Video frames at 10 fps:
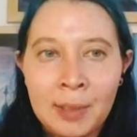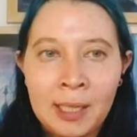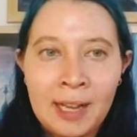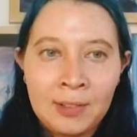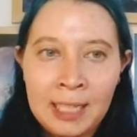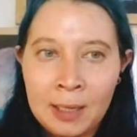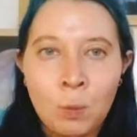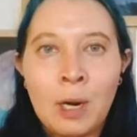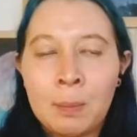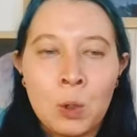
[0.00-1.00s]
I'll have to get
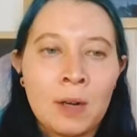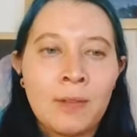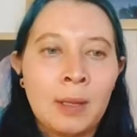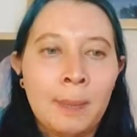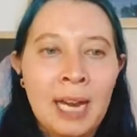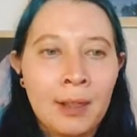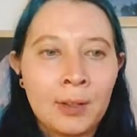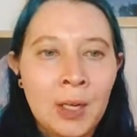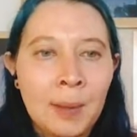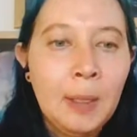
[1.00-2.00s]
one more for the
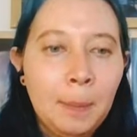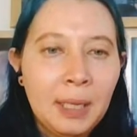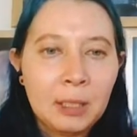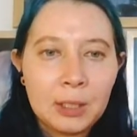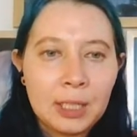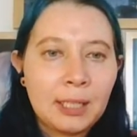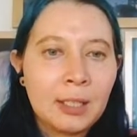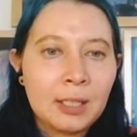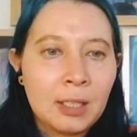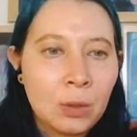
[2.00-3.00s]
bathroom. But it looks like
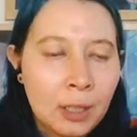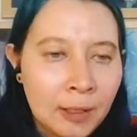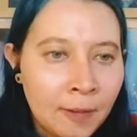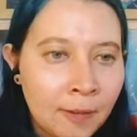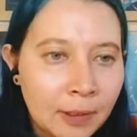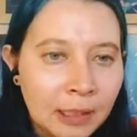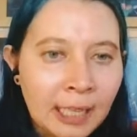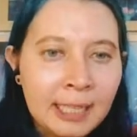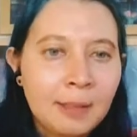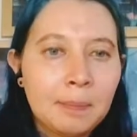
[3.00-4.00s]
there's sort of
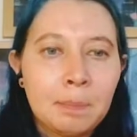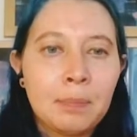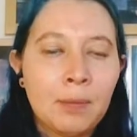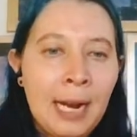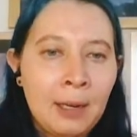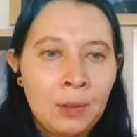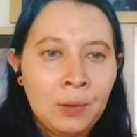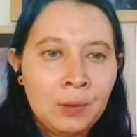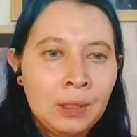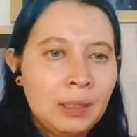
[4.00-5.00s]
light
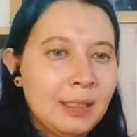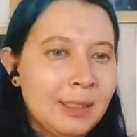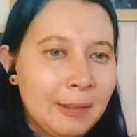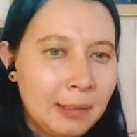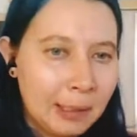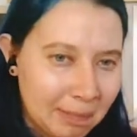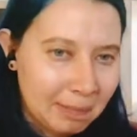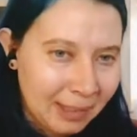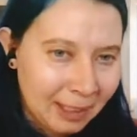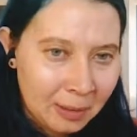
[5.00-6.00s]
brown, like,
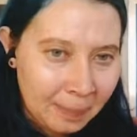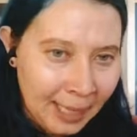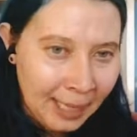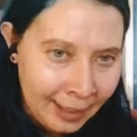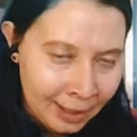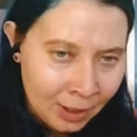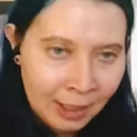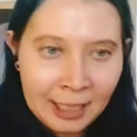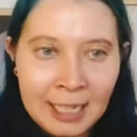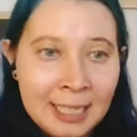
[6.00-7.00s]
I don't know,
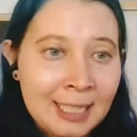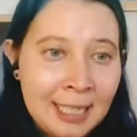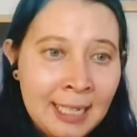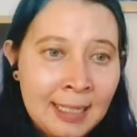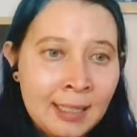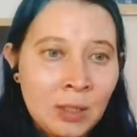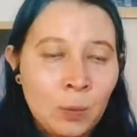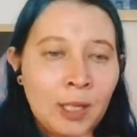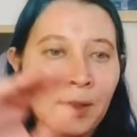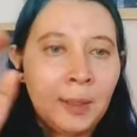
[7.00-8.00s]
beige, like nightstands
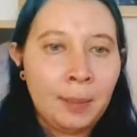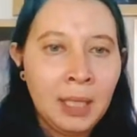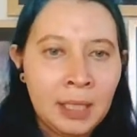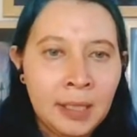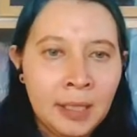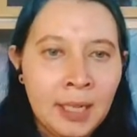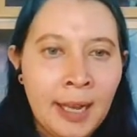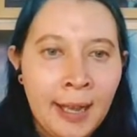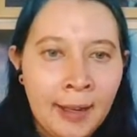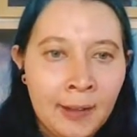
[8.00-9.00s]
with a mirror
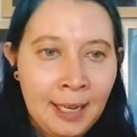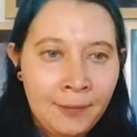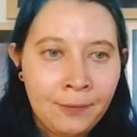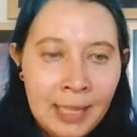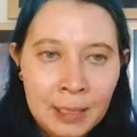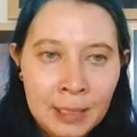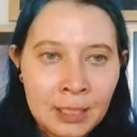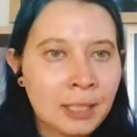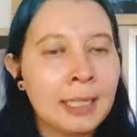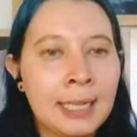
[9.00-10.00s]
and flowers
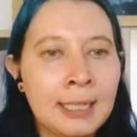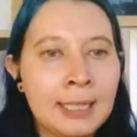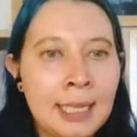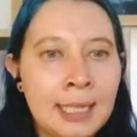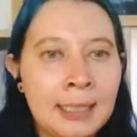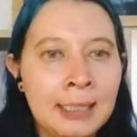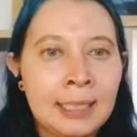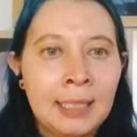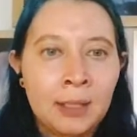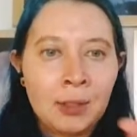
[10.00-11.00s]
on the nightstand.
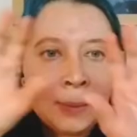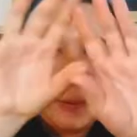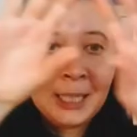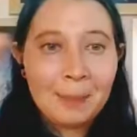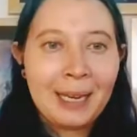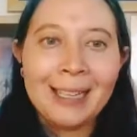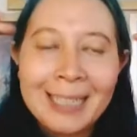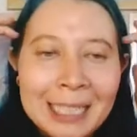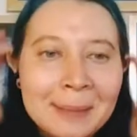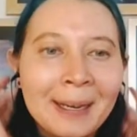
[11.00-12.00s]
And then those pretty
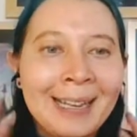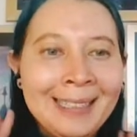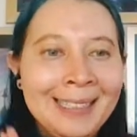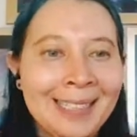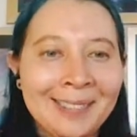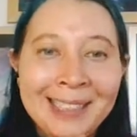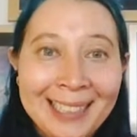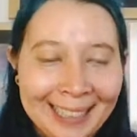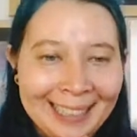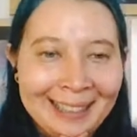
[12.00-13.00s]
paintings behind it. I
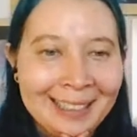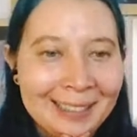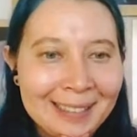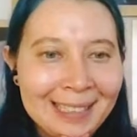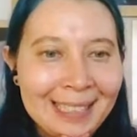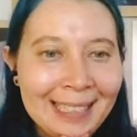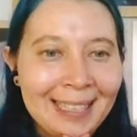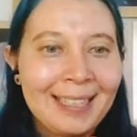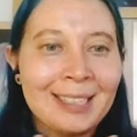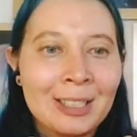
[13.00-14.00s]
really like those.
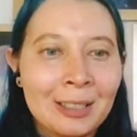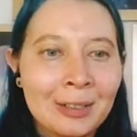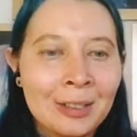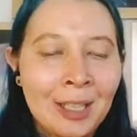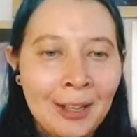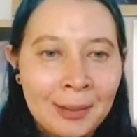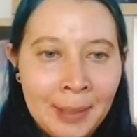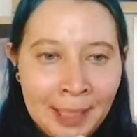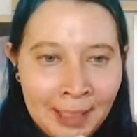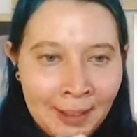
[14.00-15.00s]
And there's a little
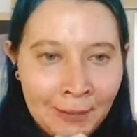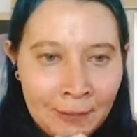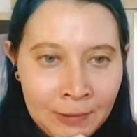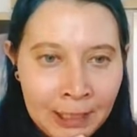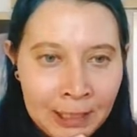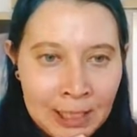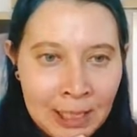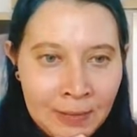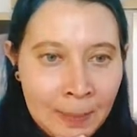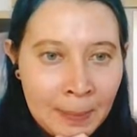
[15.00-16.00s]
ottoman in front
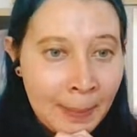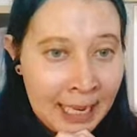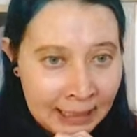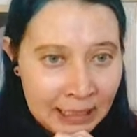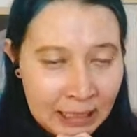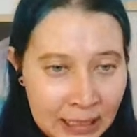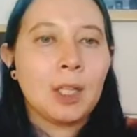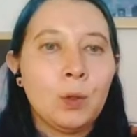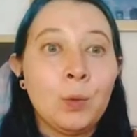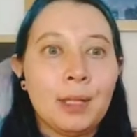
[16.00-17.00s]
of the bed.
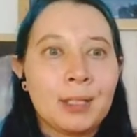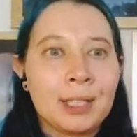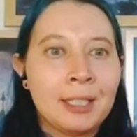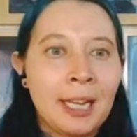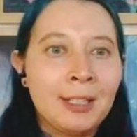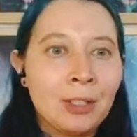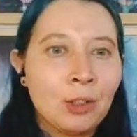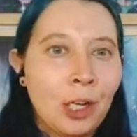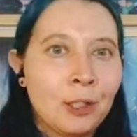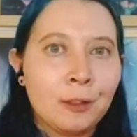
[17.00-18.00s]
Ooh, and there's a nice
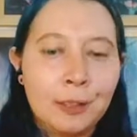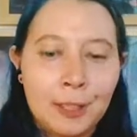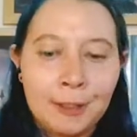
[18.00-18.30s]
chandelier.